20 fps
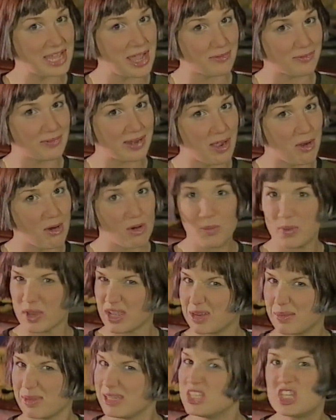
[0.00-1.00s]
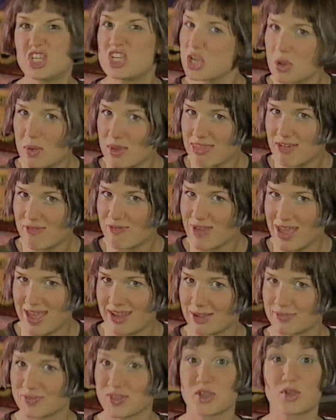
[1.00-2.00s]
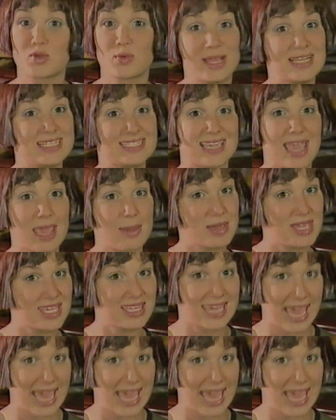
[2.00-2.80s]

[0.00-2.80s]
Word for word: half an hour, we're going to be chewing the fat off the great gaming